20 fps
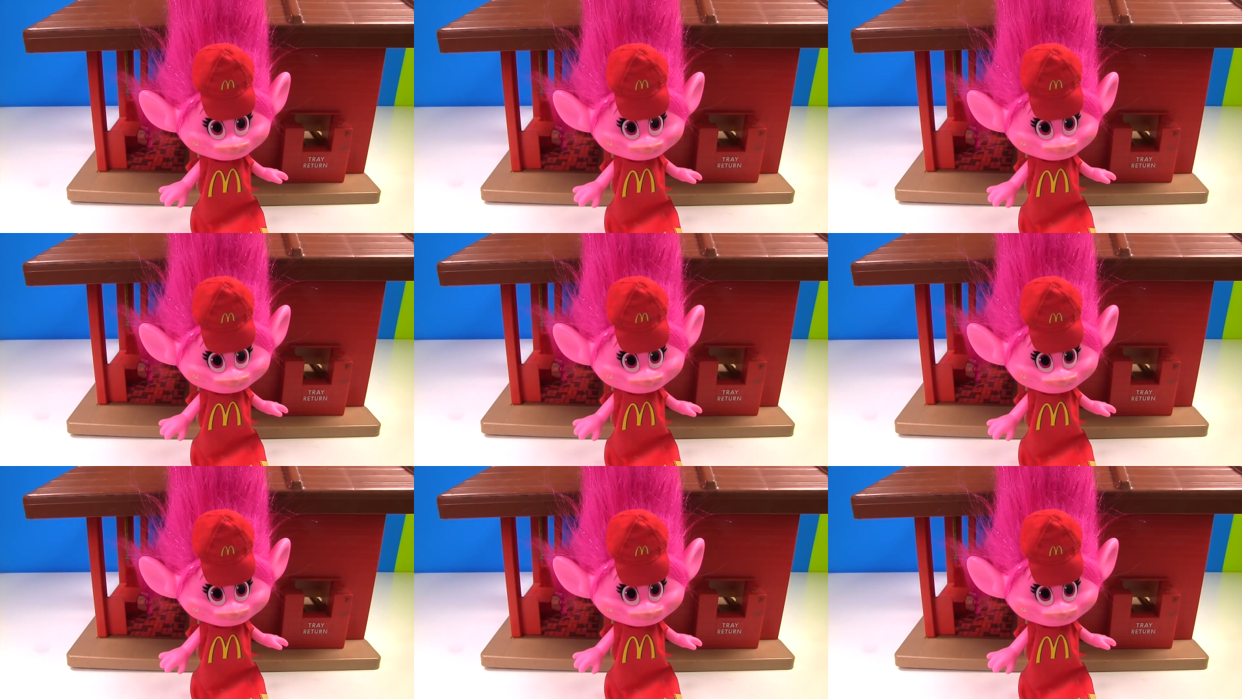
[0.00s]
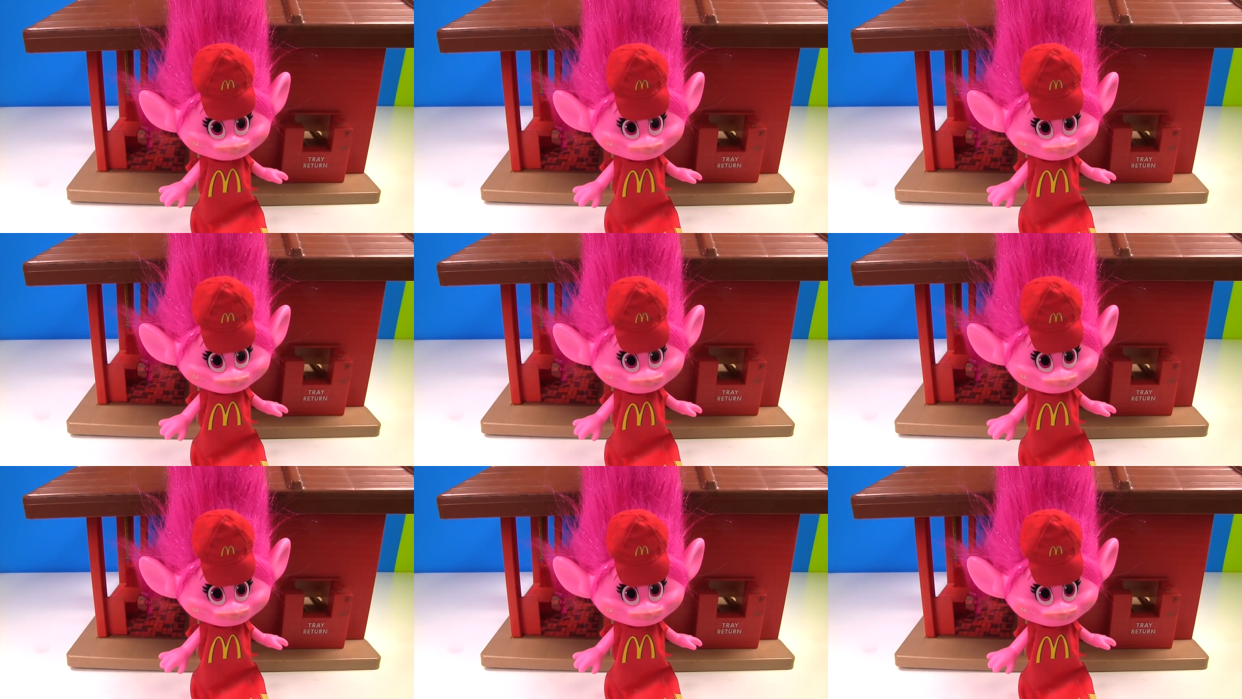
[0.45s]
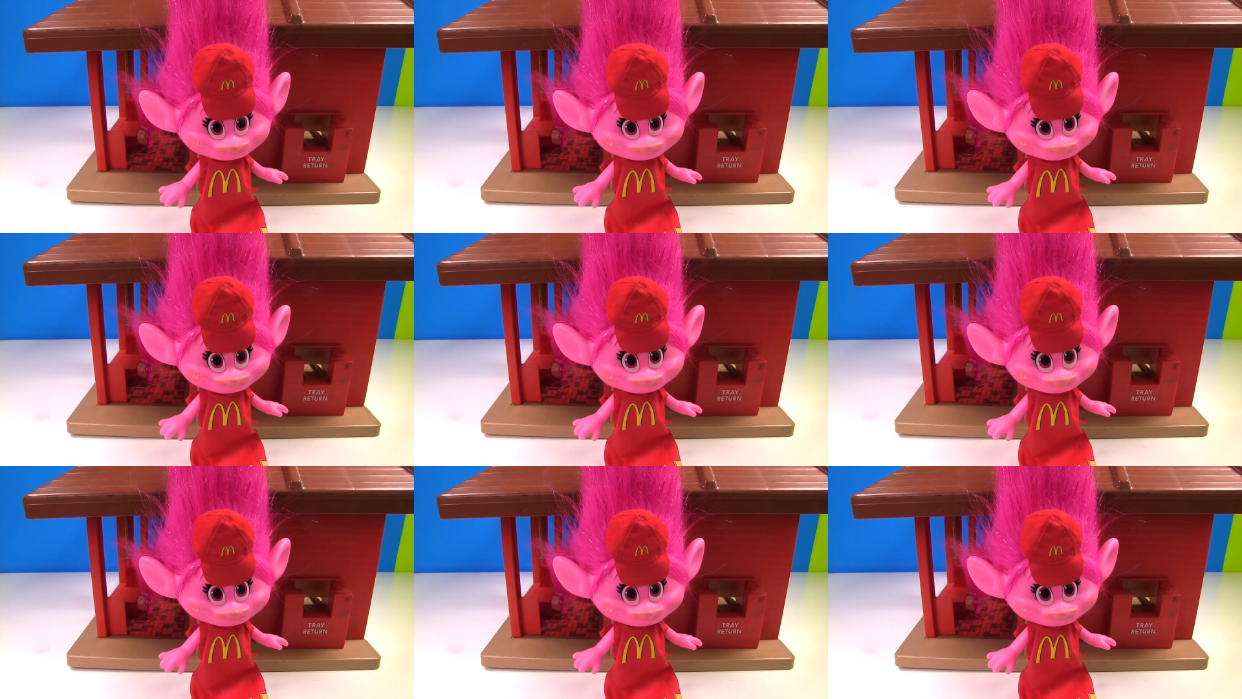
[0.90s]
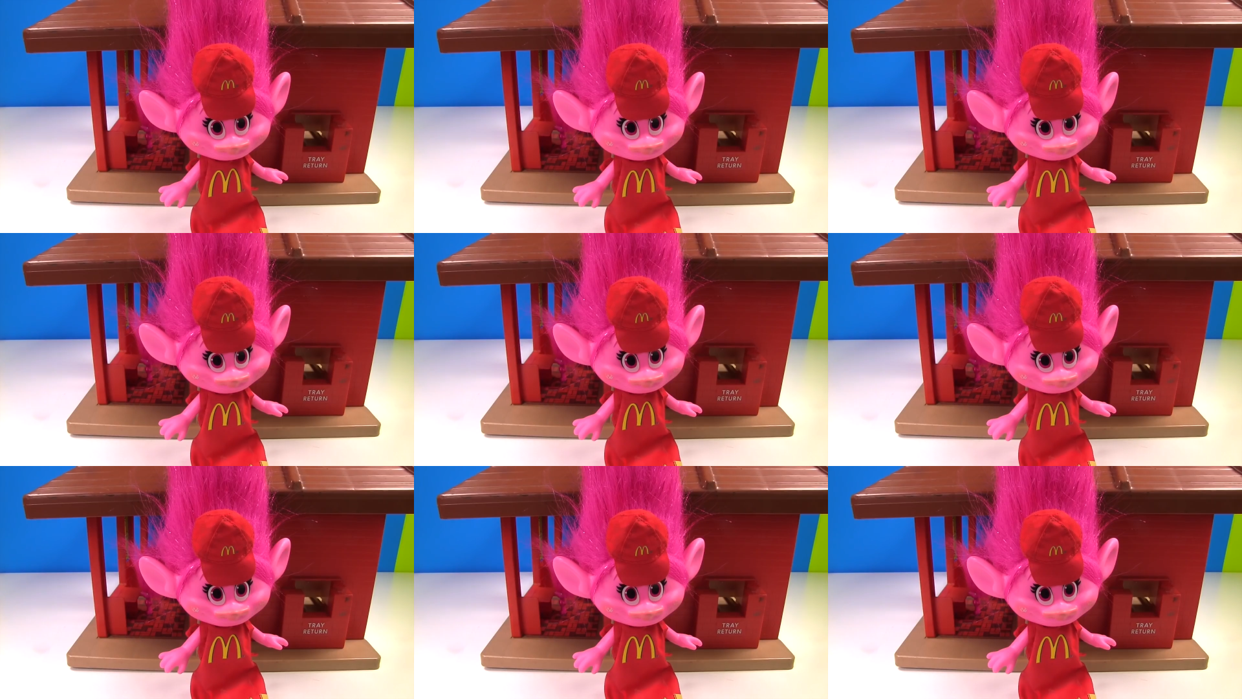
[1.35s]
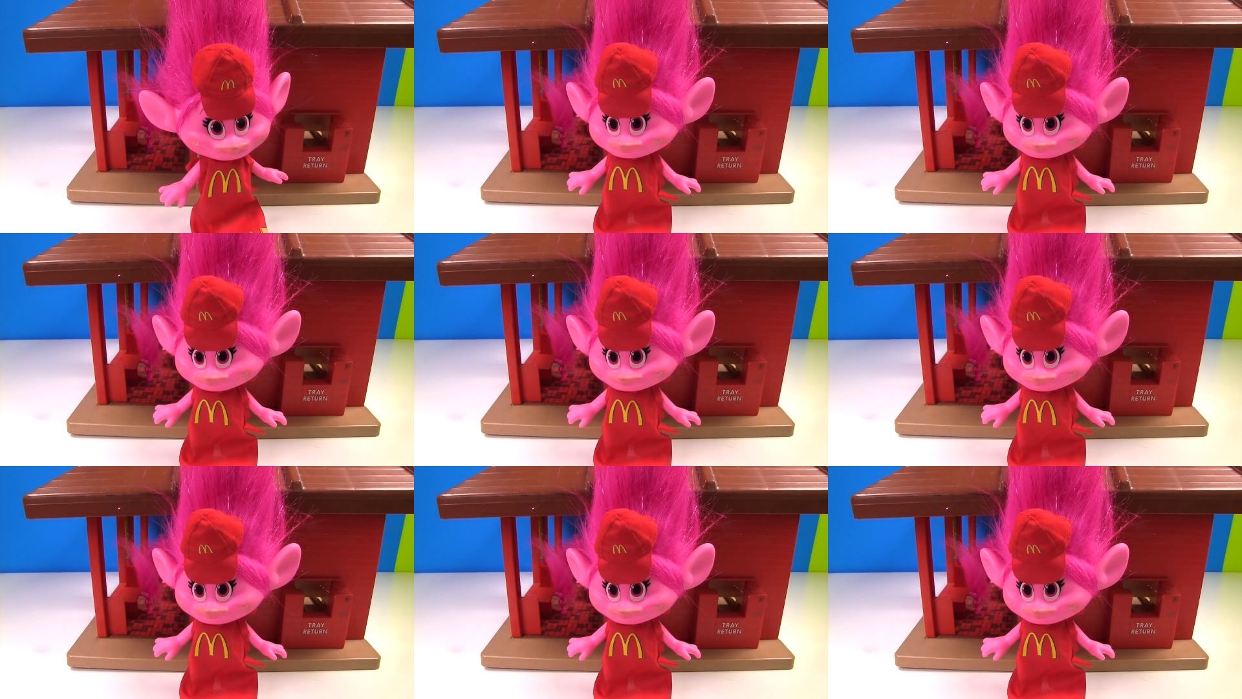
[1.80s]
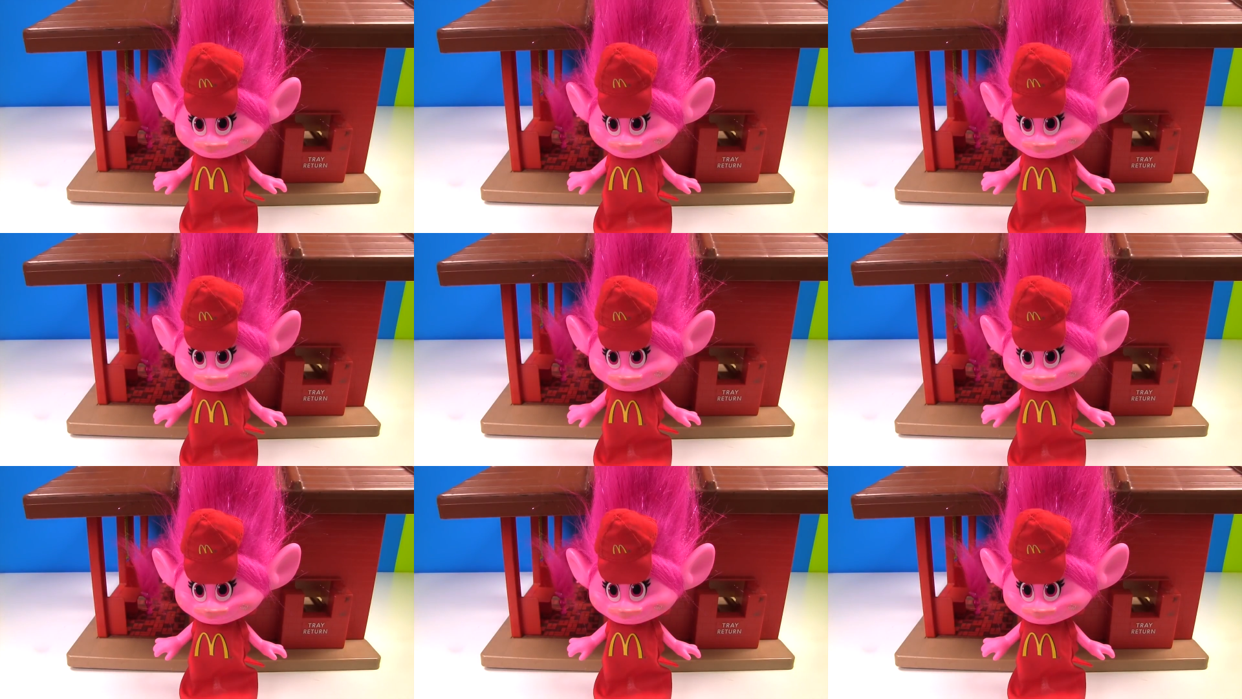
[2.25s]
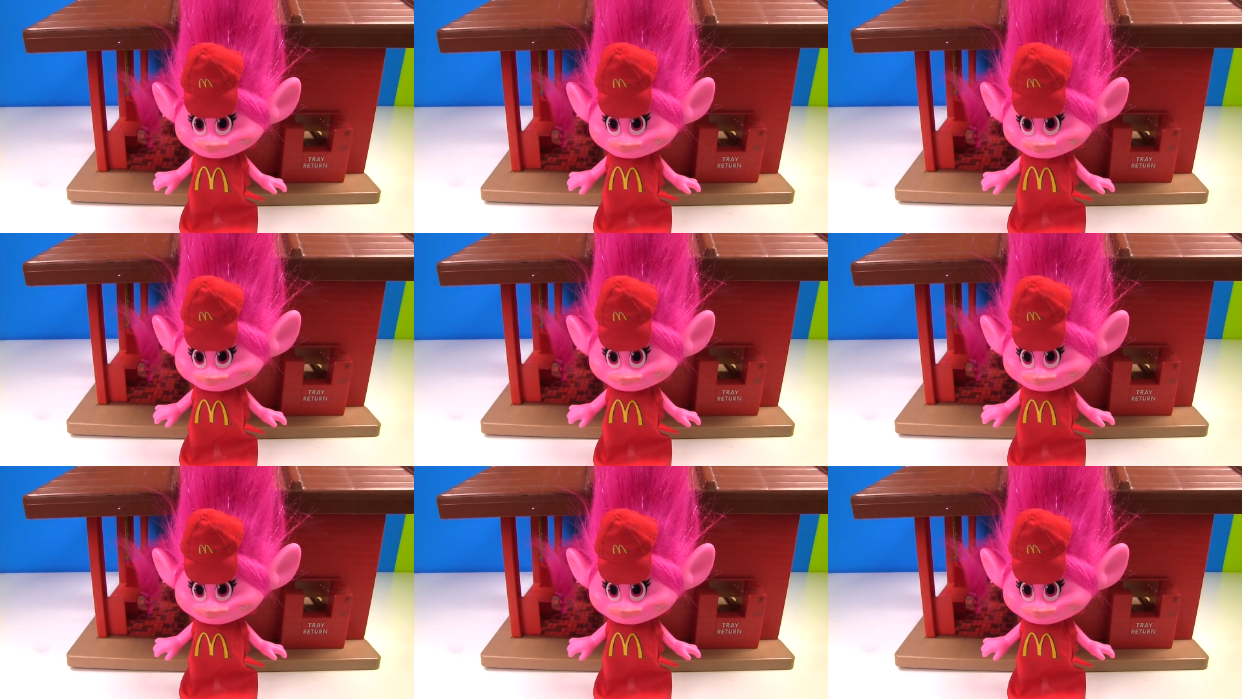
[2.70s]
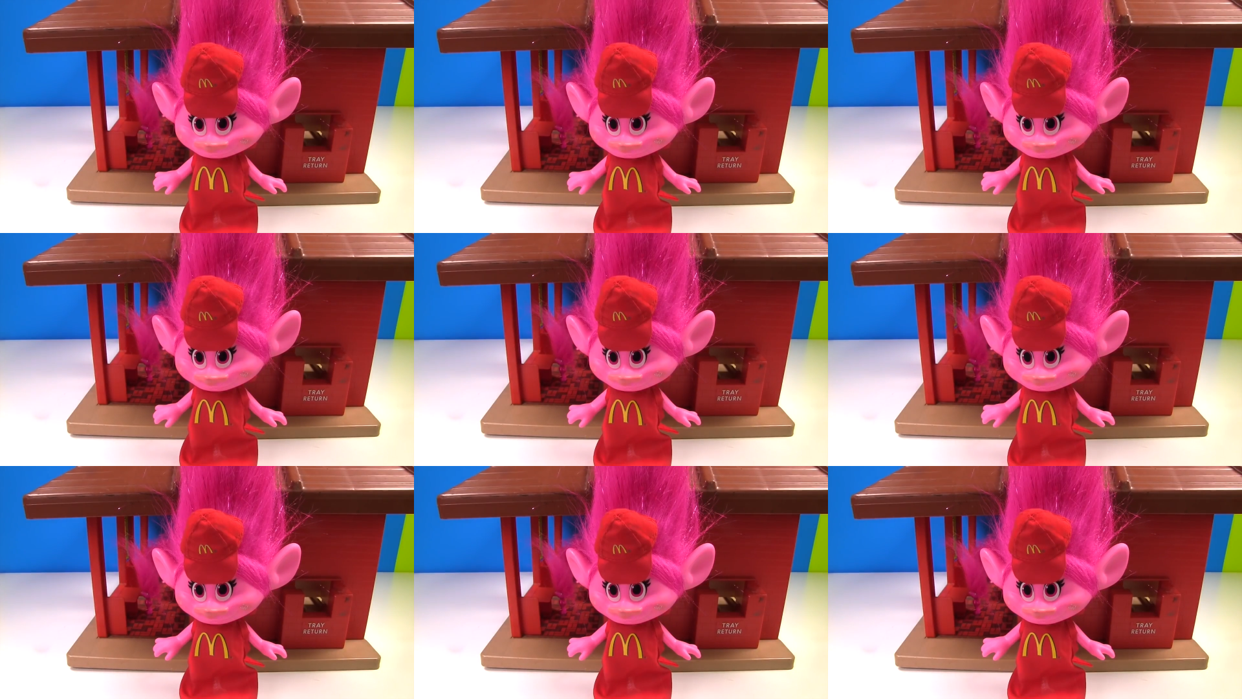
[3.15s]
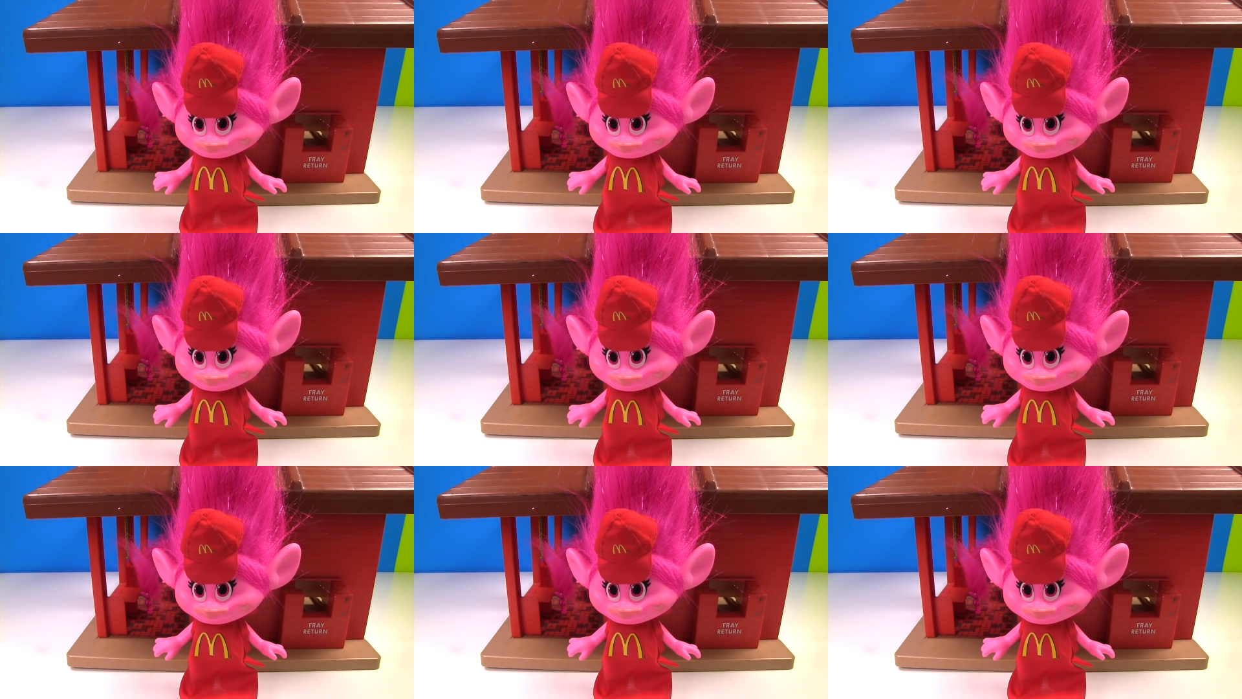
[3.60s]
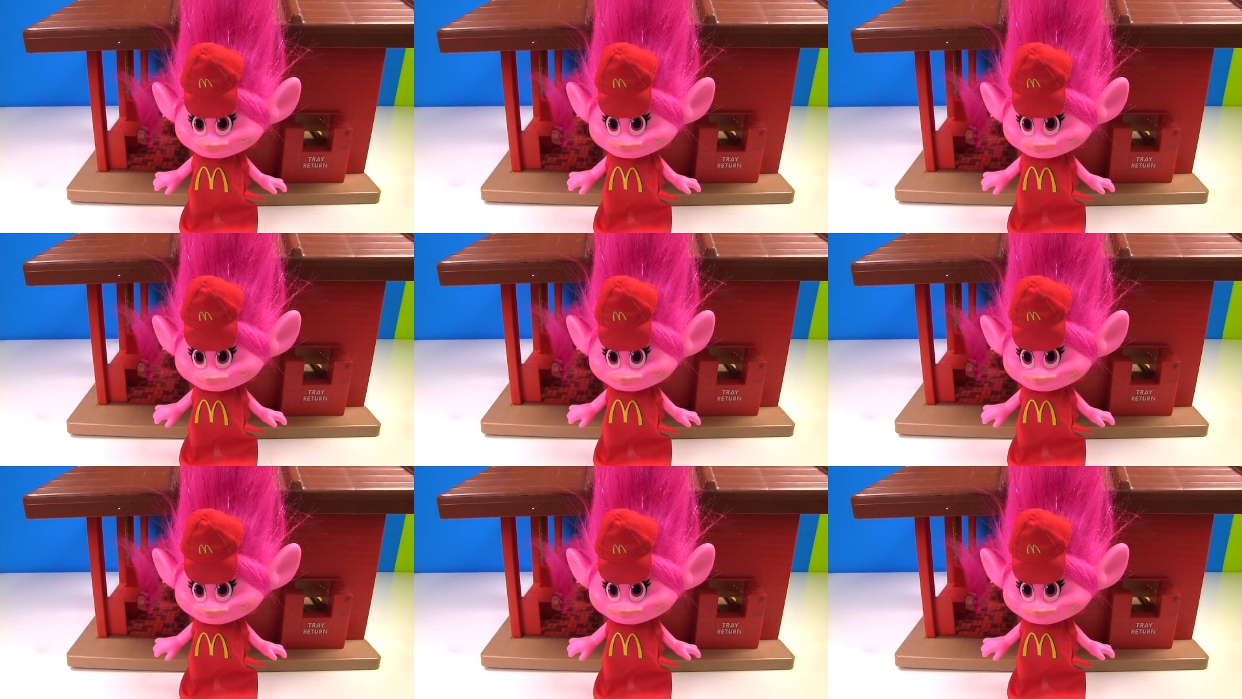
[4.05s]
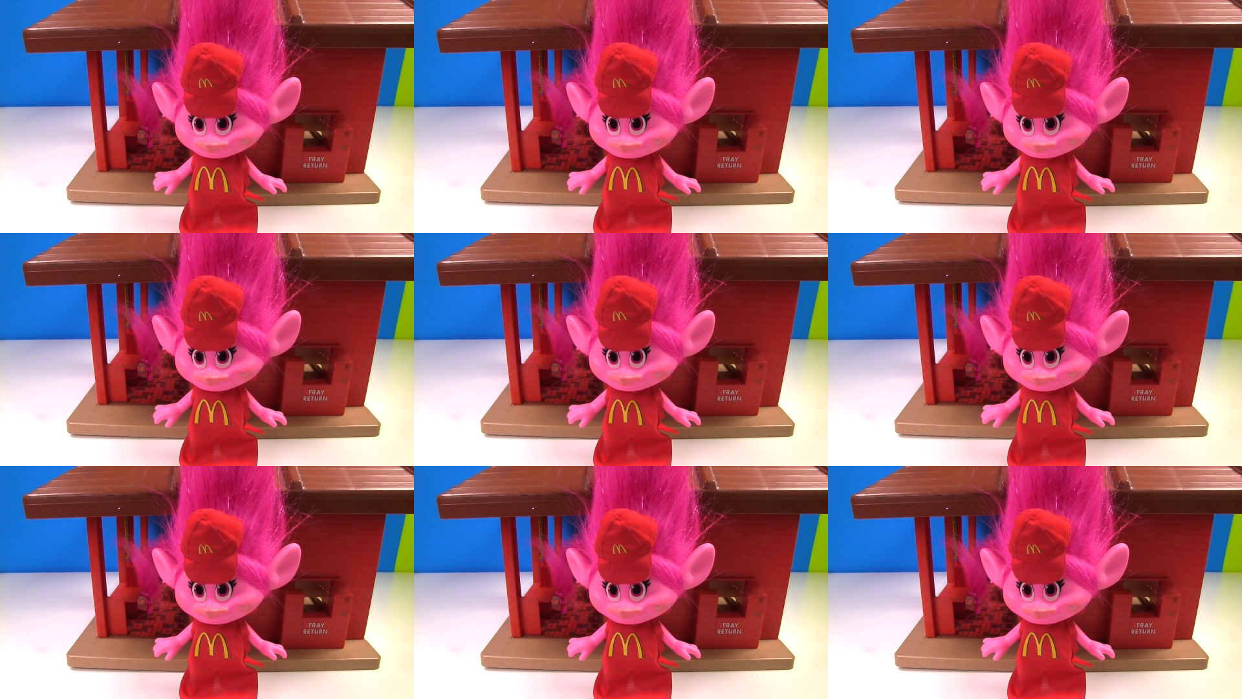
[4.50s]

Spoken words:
No face is visible, so there are no lips to read.